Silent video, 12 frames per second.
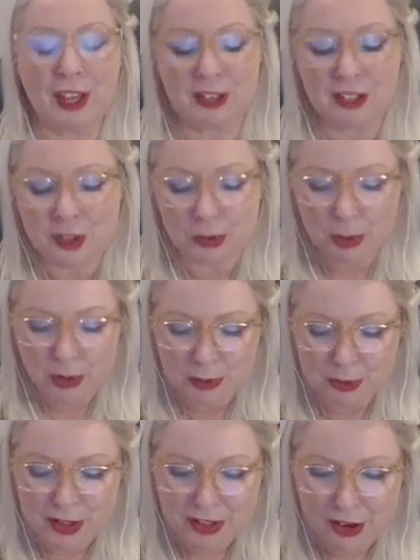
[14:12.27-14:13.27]
and expose
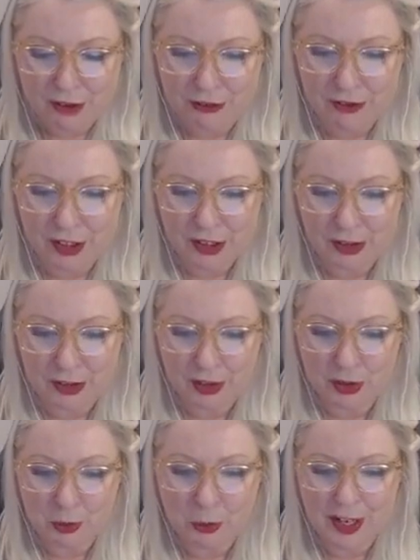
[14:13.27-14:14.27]
myself
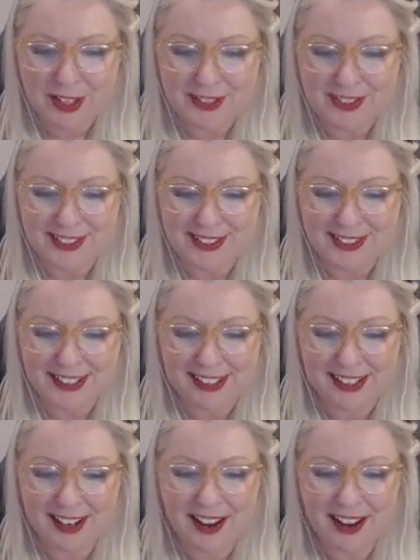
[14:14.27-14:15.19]
in ways that said,